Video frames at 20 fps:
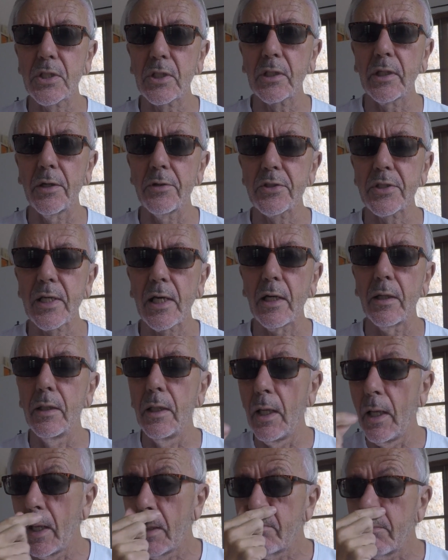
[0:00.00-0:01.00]
closed down.
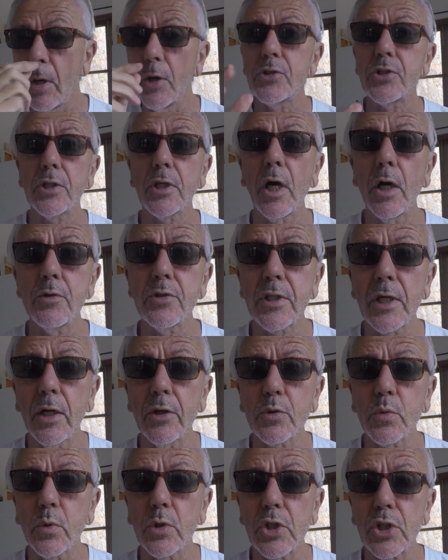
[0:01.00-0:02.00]
Most of the
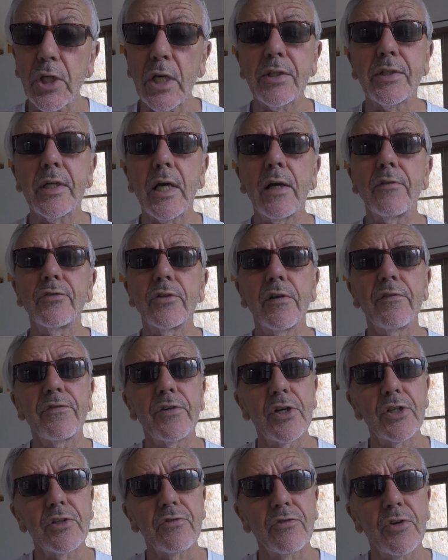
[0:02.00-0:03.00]
hotels will shut down from the
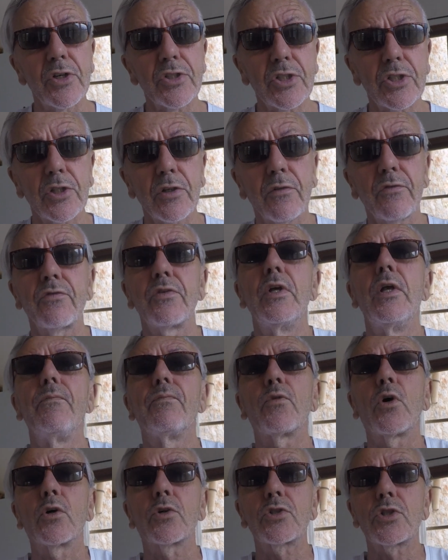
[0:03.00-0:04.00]
31st of
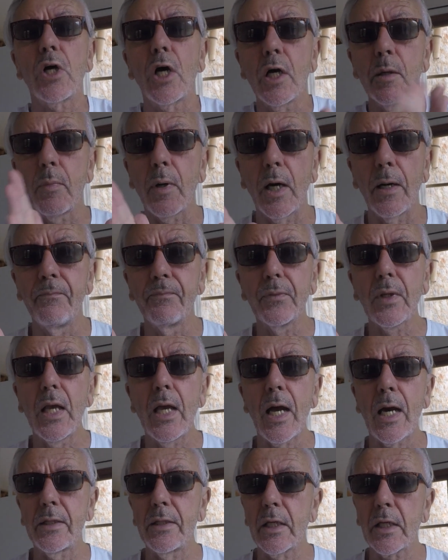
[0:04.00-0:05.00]
October
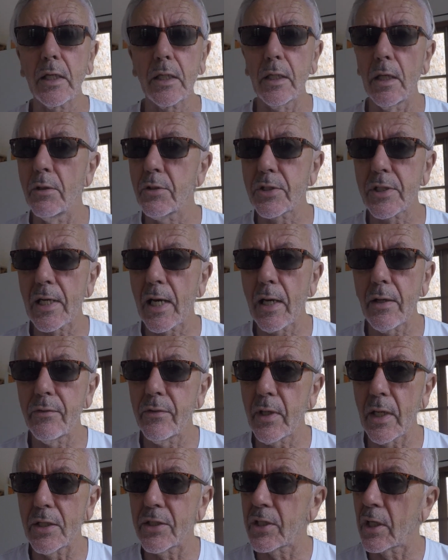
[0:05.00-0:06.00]
and they're closed
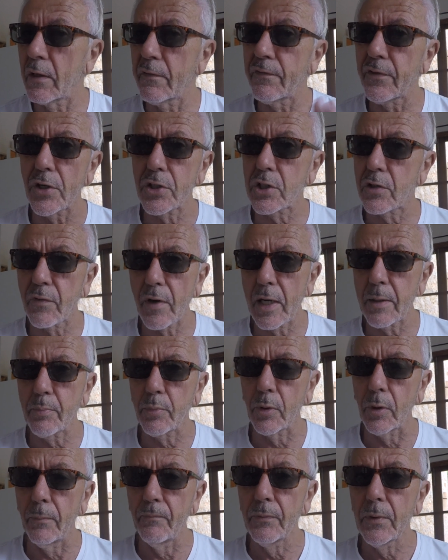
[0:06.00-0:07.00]
down until the 1st of
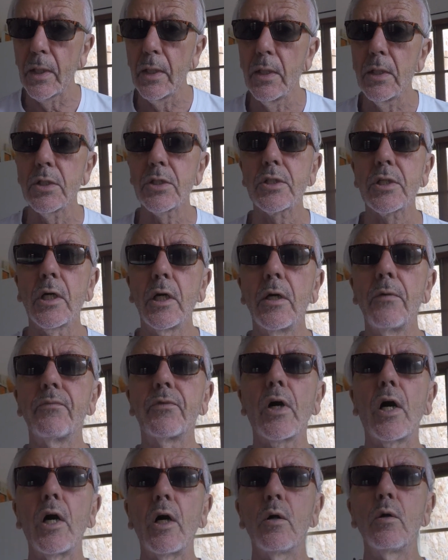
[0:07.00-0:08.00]
April. So
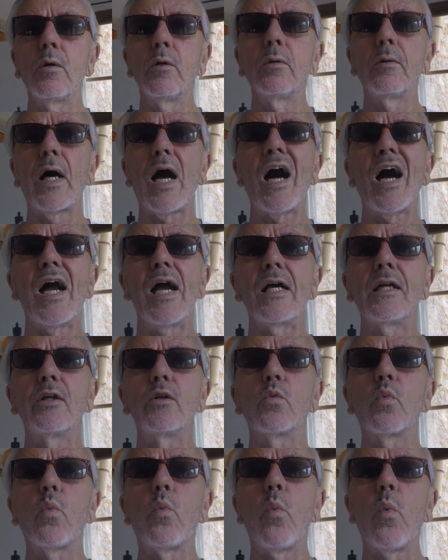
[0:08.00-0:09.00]
the whole
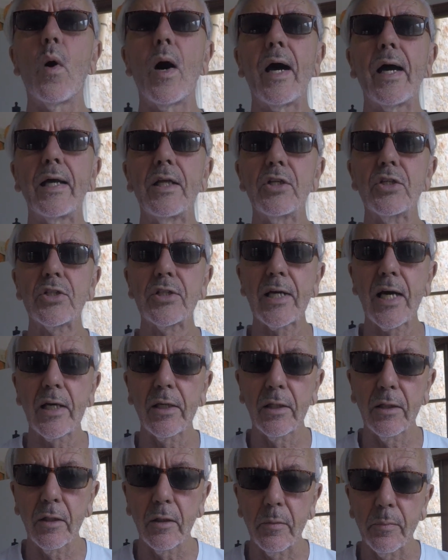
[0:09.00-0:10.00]
island winds down
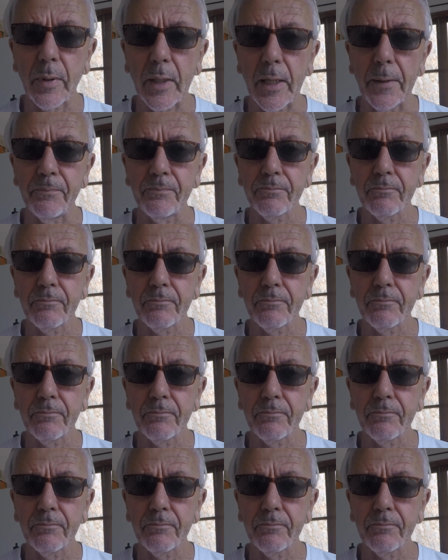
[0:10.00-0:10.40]
a little bit.